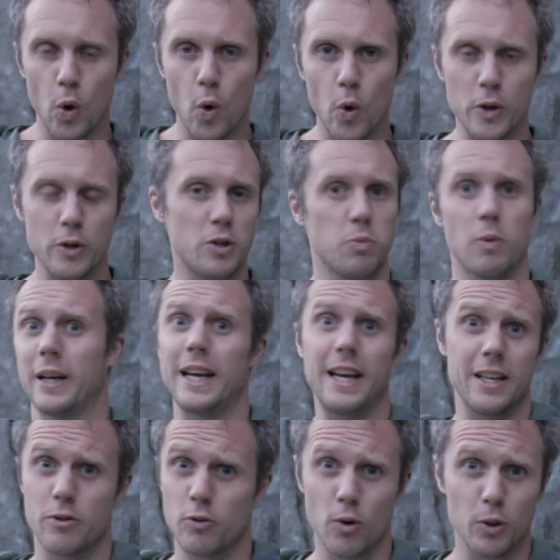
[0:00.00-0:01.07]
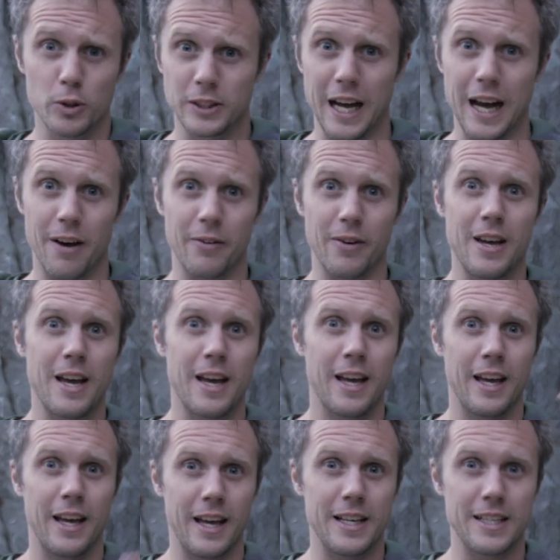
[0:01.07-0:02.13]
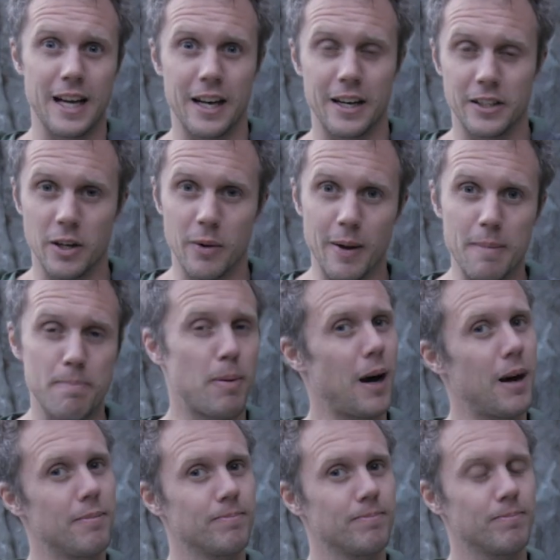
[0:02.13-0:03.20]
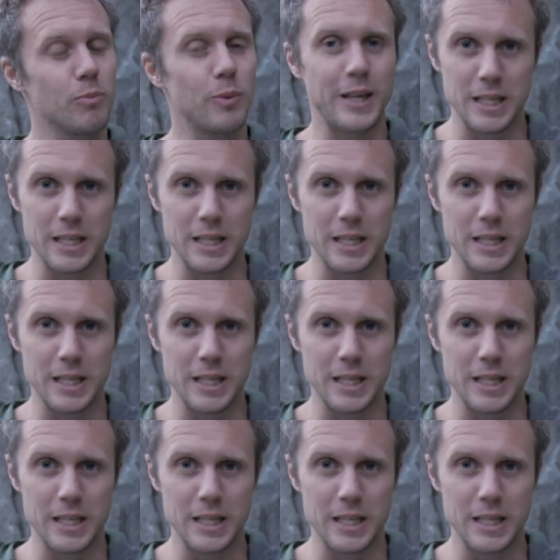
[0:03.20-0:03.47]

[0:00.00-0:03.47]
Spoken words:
or you just want to get your draws down, here's how to do it, but we